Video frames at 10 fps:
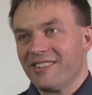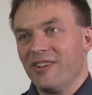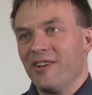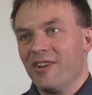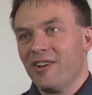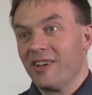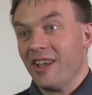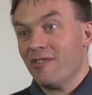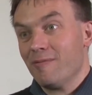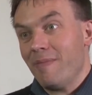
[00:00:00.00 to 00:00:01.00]
to
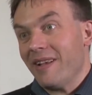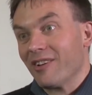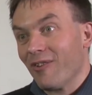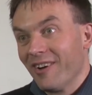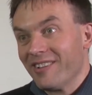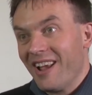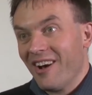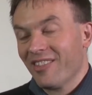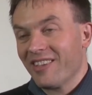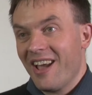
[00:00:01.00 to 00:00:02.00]
give better quality
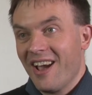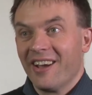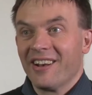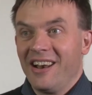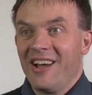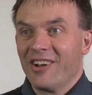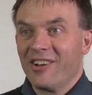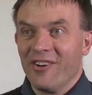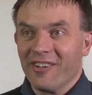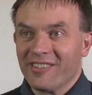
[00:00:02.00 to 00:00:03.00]
healthcare at a lower
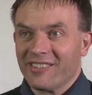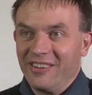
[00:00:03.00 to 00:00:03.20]
cost.